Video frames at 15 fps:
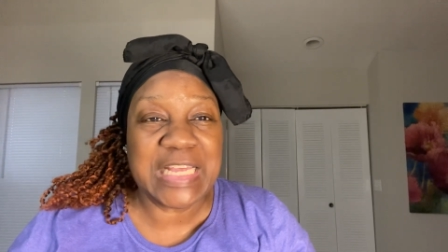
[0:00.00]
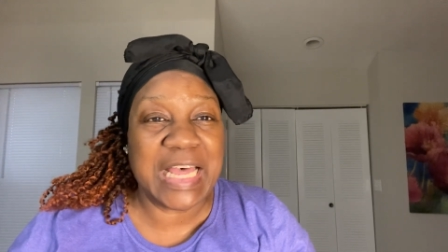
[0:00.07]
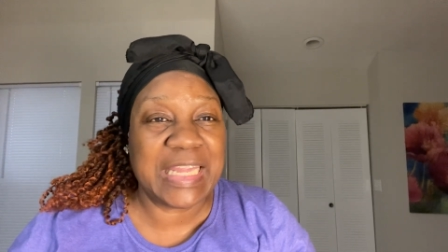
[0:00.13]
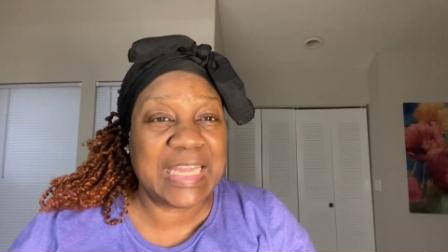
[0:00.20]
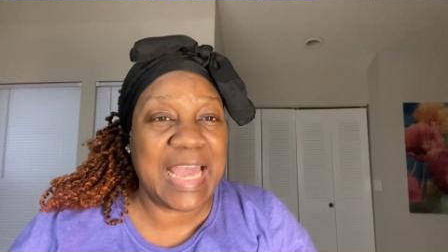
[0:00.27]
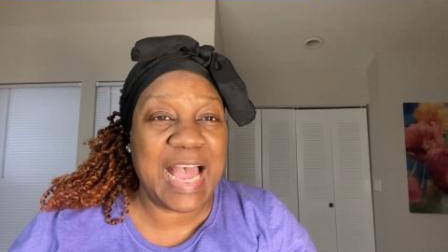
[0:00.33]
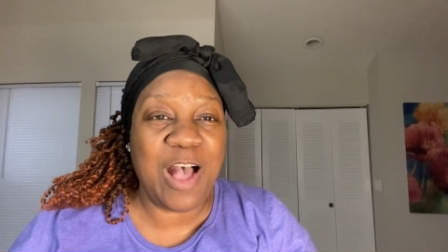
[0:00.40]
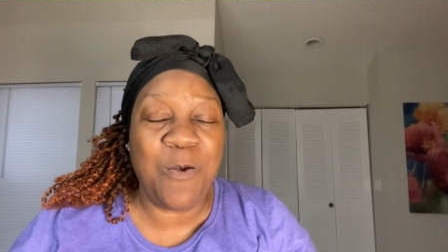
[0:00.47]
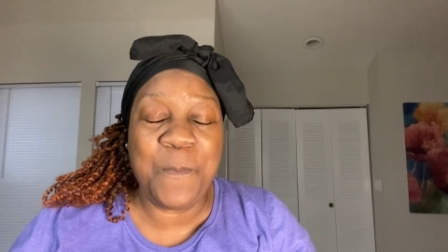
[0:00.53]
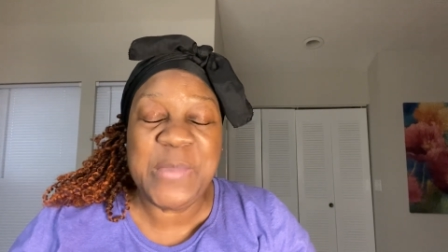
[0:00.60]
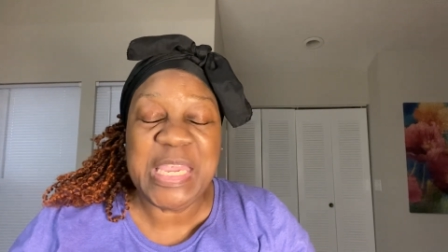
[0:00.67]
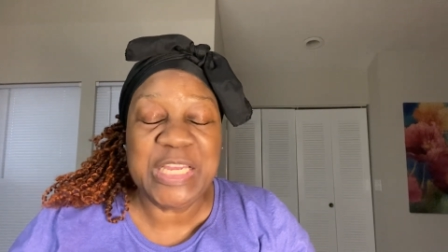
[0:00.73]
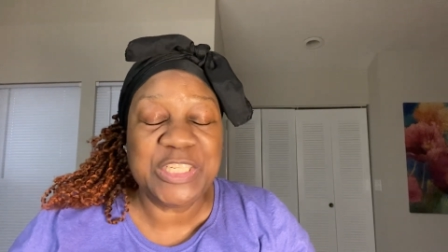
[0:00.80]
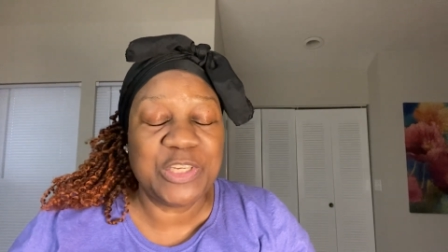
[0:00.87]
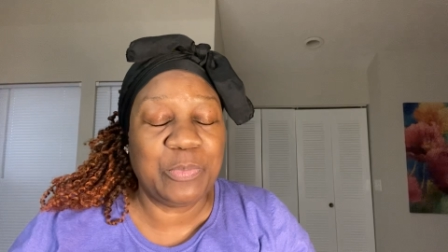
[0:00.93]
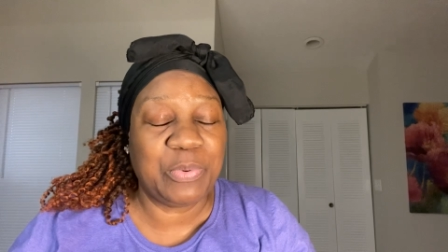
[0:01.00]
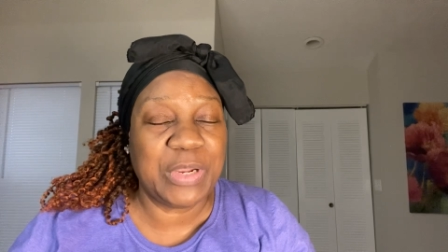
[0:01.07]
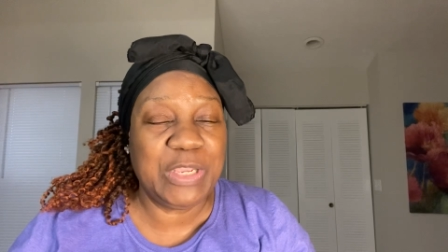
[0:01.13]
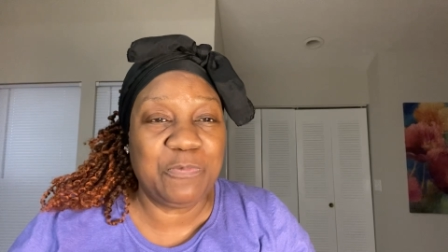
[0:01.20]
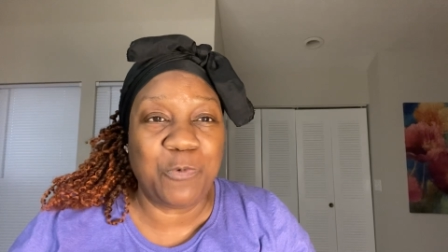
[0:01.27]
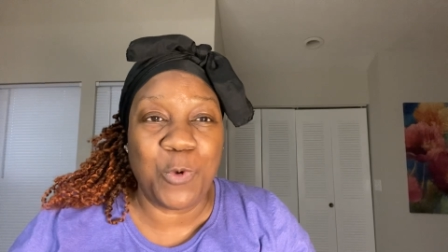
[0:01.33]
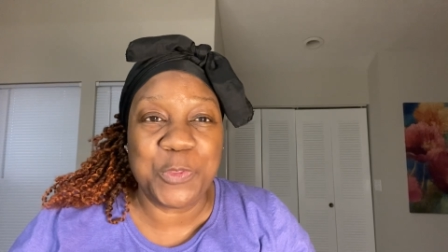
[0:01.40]
Allow me to
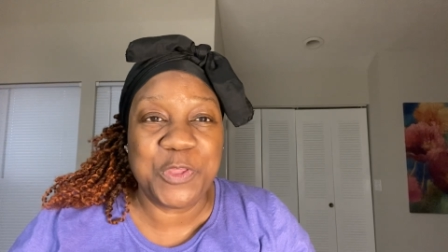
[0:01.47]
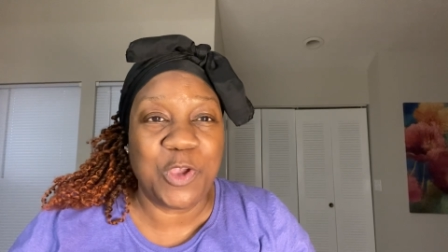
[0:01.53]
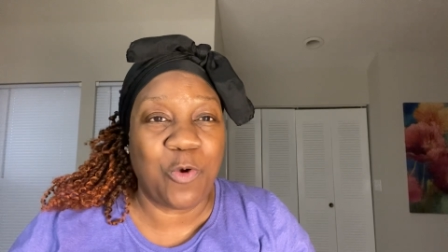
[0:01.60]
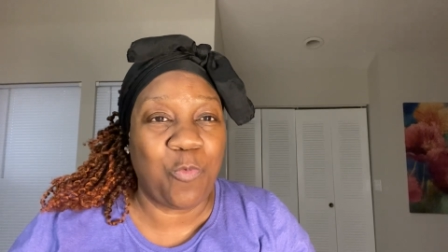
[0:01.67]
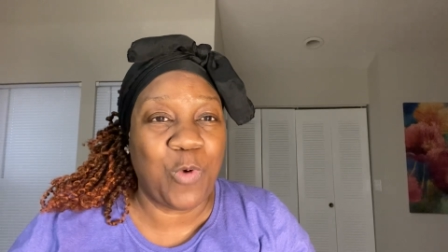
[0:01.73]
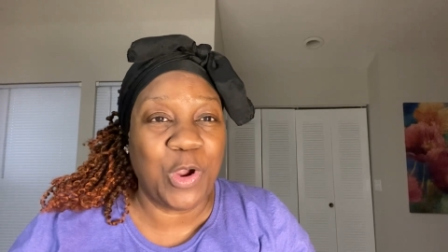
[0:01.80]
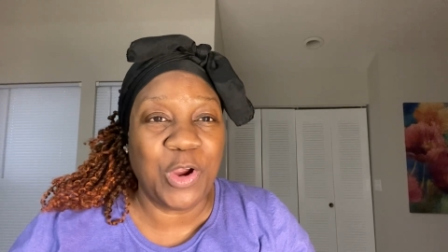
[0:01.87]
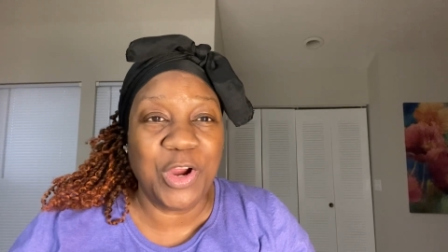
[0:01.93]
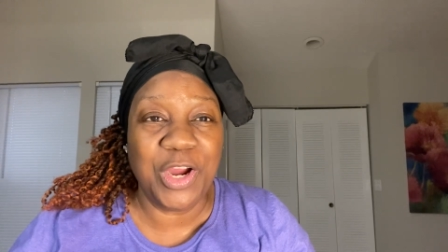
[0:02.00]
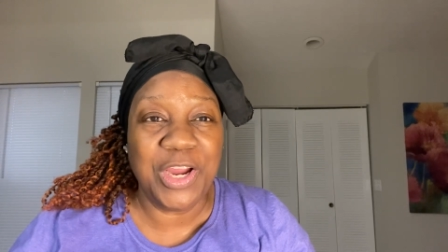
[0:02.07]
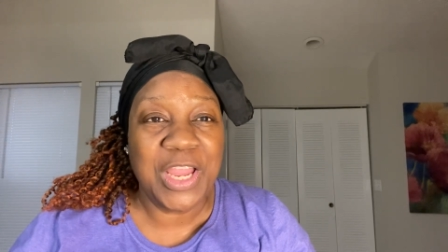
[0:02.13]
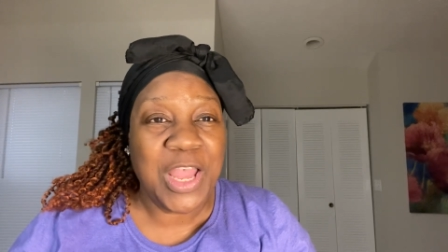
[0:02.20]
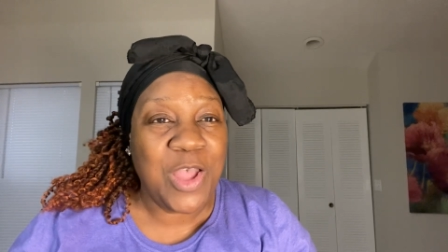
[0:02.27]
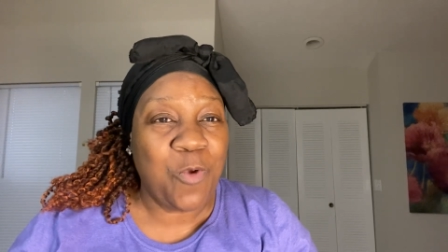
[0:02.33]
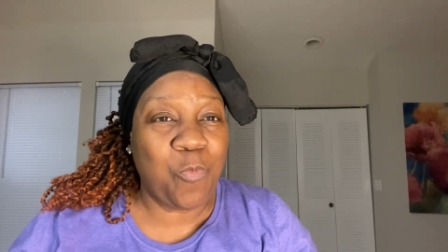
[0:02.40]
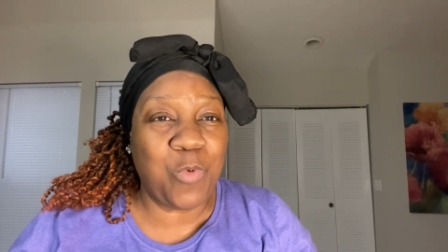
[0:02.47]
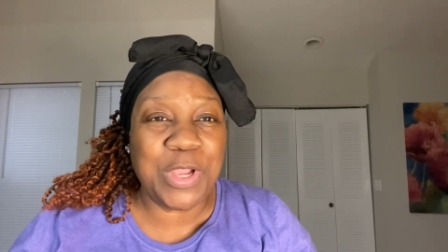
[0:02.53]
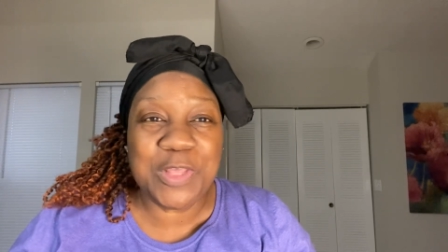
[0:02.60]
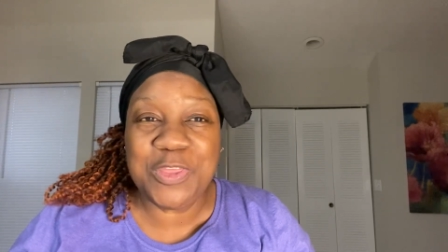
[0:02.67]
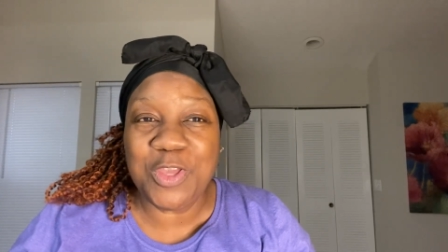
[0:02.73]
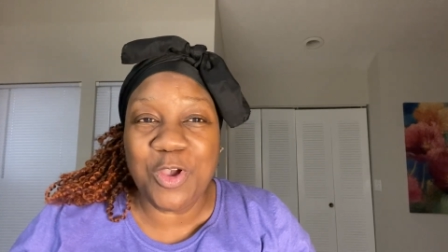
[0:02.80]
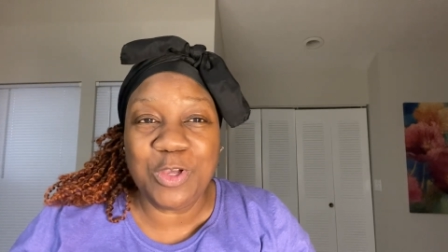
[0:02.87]
bring forth your word
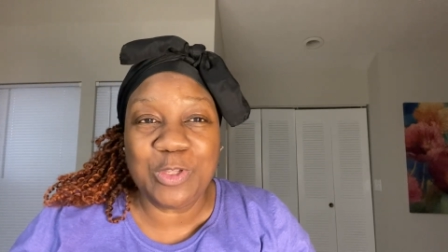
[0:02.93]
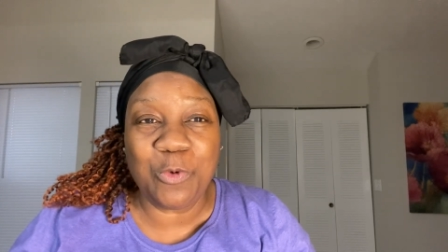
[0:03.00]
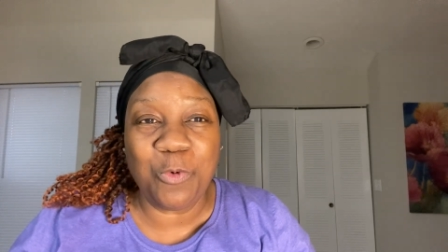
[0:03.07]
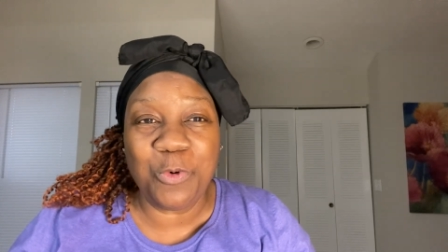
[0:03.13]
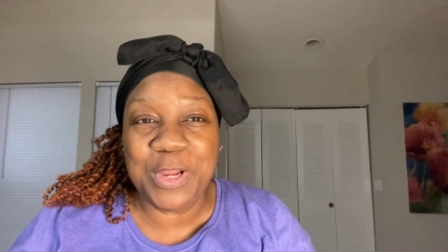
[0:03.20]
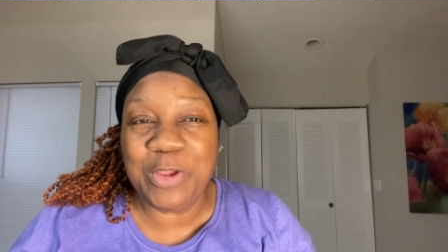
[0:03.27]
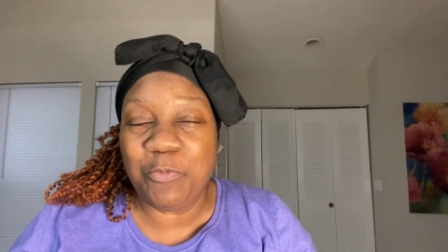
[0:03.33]
with your glory,